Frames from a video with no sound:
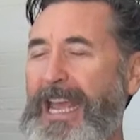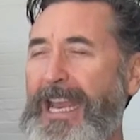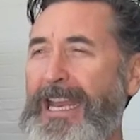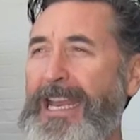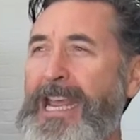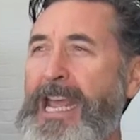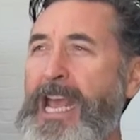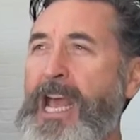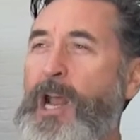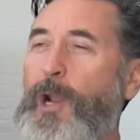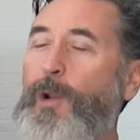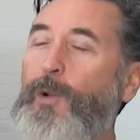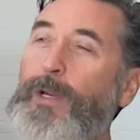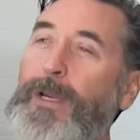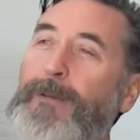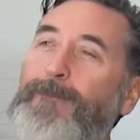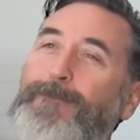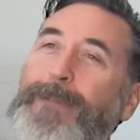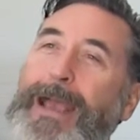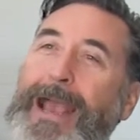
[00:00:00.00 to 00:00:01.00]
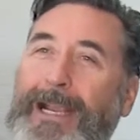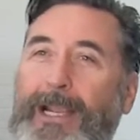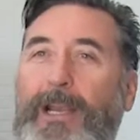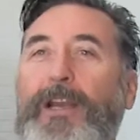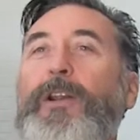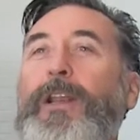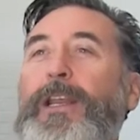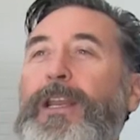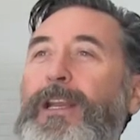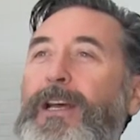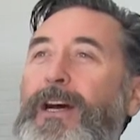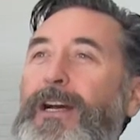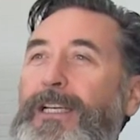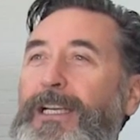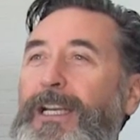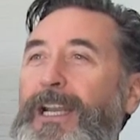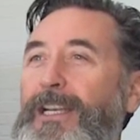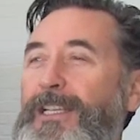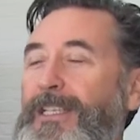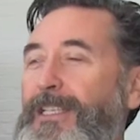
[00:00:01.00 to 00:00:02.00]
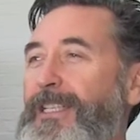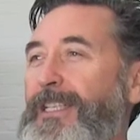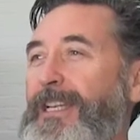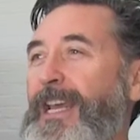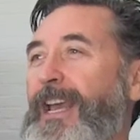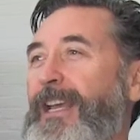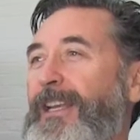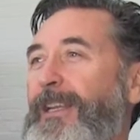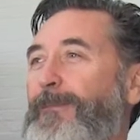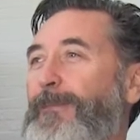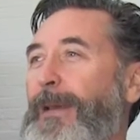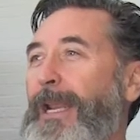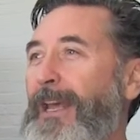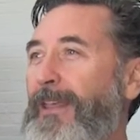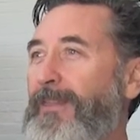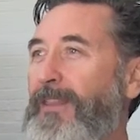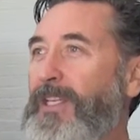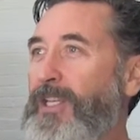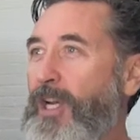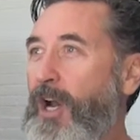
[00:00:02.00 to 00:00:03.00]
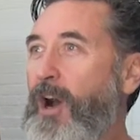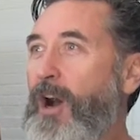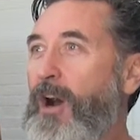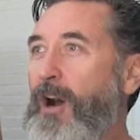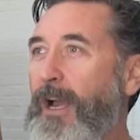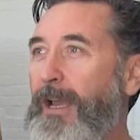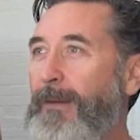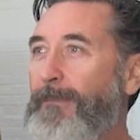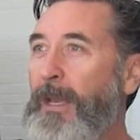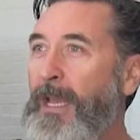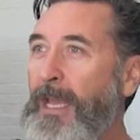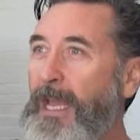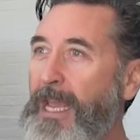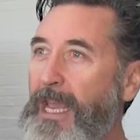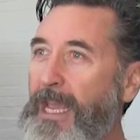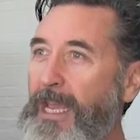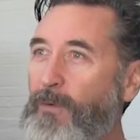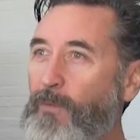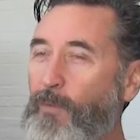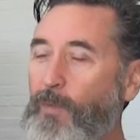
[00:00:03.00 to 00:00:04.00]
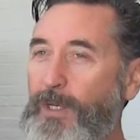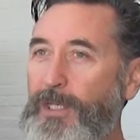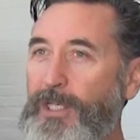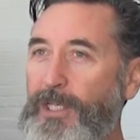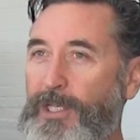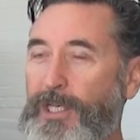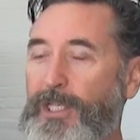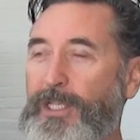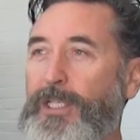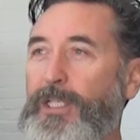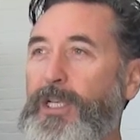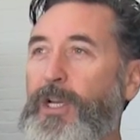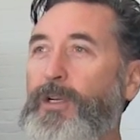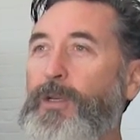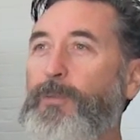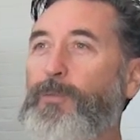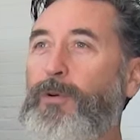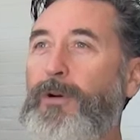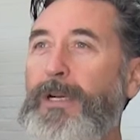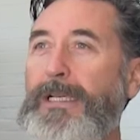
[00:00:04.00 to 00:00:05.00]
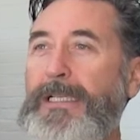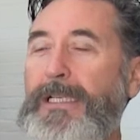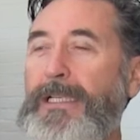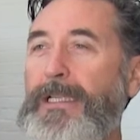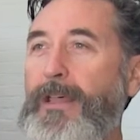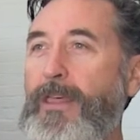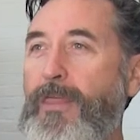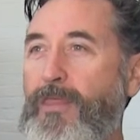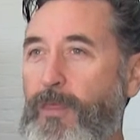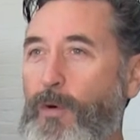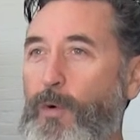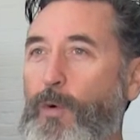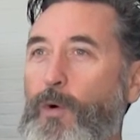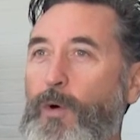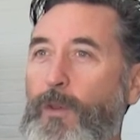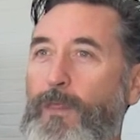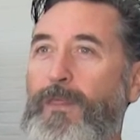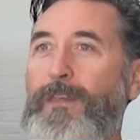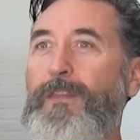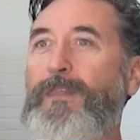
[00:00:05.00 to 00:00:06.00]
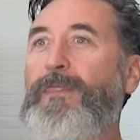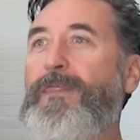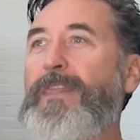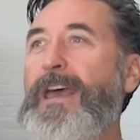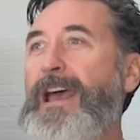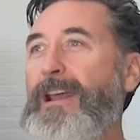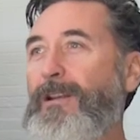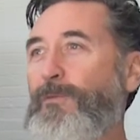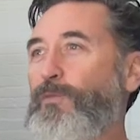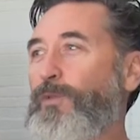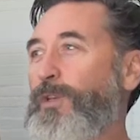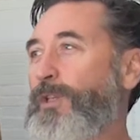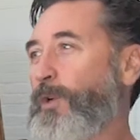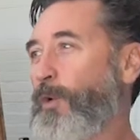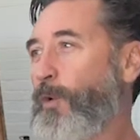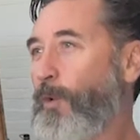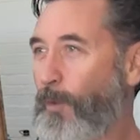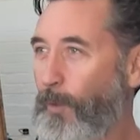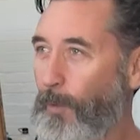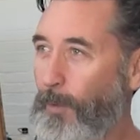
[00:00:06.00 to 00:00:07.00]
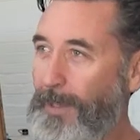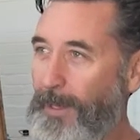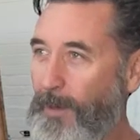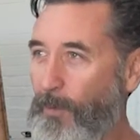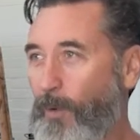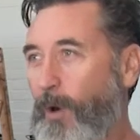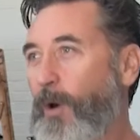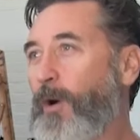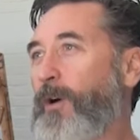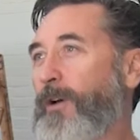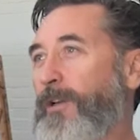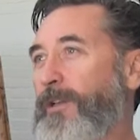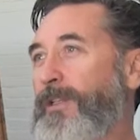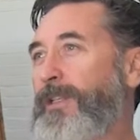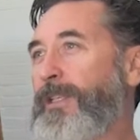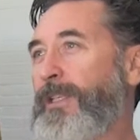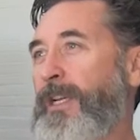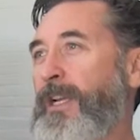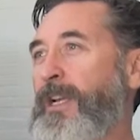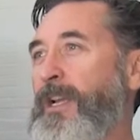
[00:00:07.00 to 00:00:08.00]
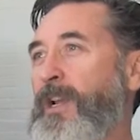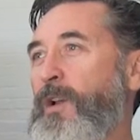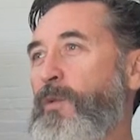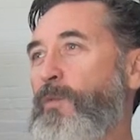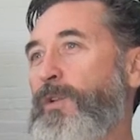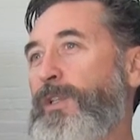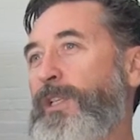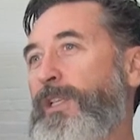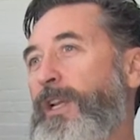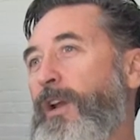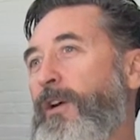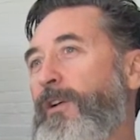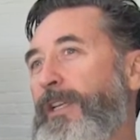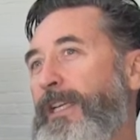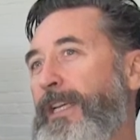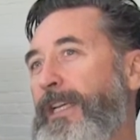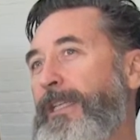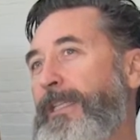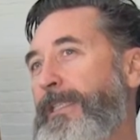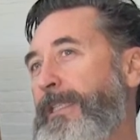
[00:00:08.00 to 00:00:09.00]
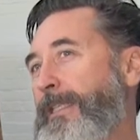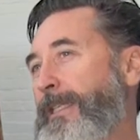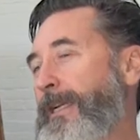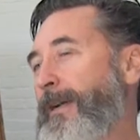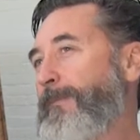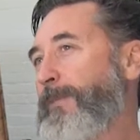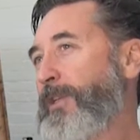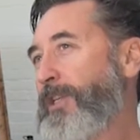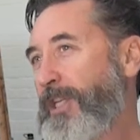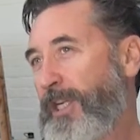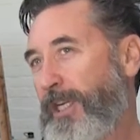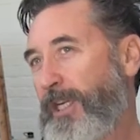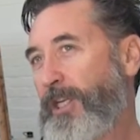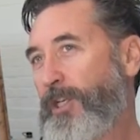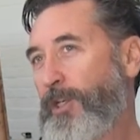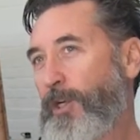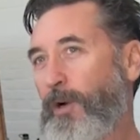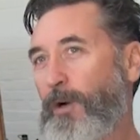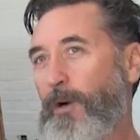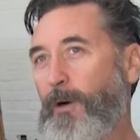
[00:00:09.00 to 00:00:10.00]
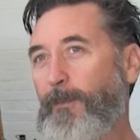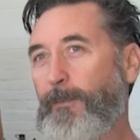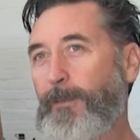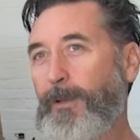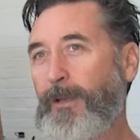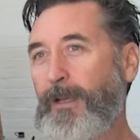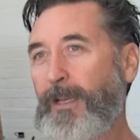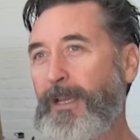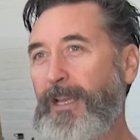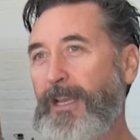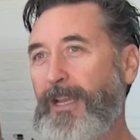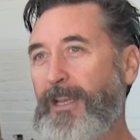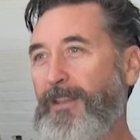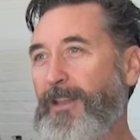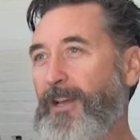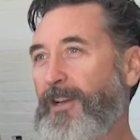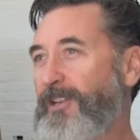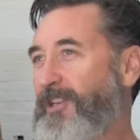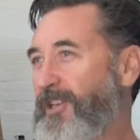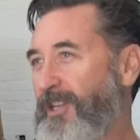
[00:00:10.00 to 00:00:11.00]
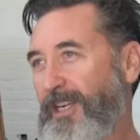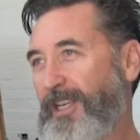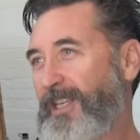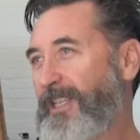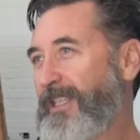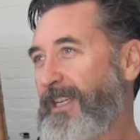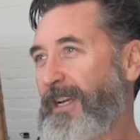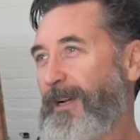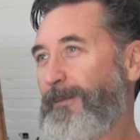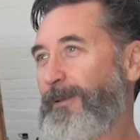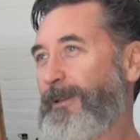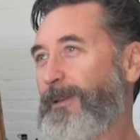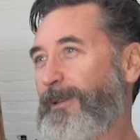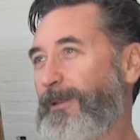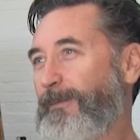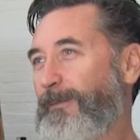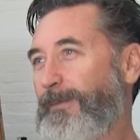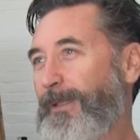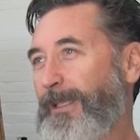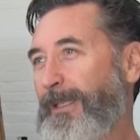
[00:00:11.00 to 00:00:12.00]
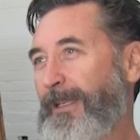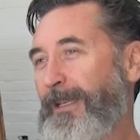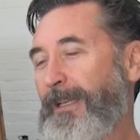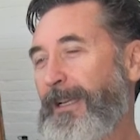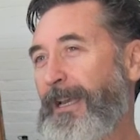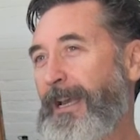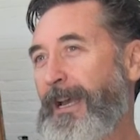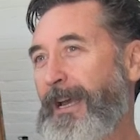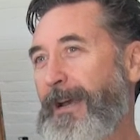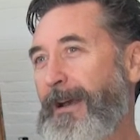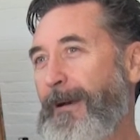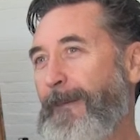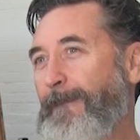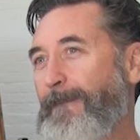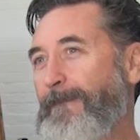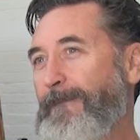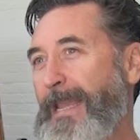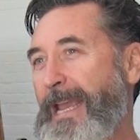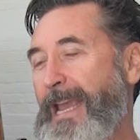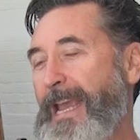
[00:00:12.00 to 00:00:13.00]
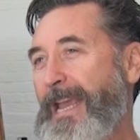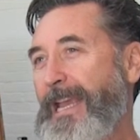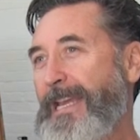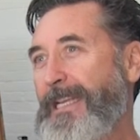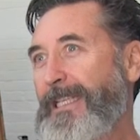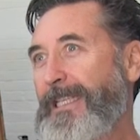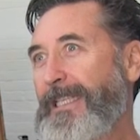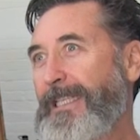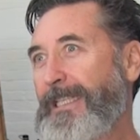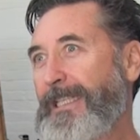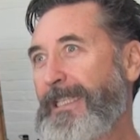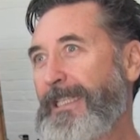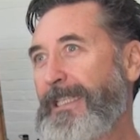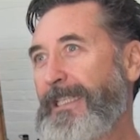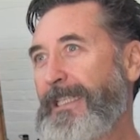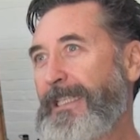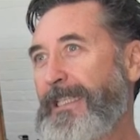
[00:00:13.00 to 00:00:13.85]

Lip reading: And looking back on it, I can understand it. But at the time, it was just so depressing, the thought that that was all there was to go and get some shitty job in those shitty suburbs and